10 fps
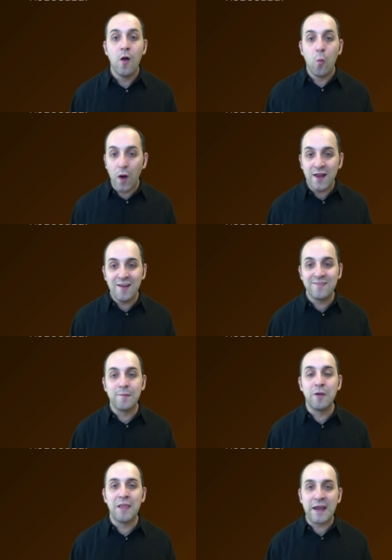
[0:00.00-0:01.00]
What is the
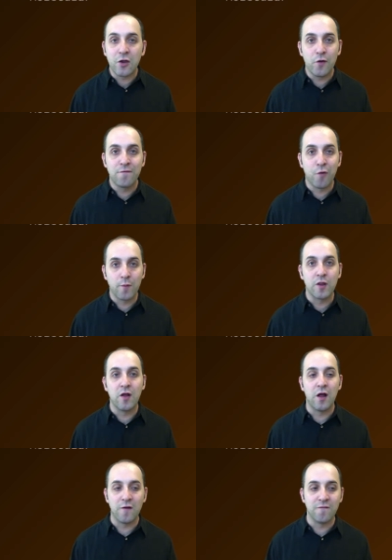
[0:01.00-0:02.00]
molecular formula
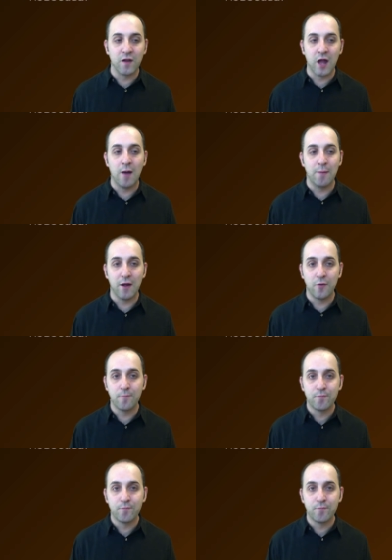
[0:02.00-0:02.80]
of the compound?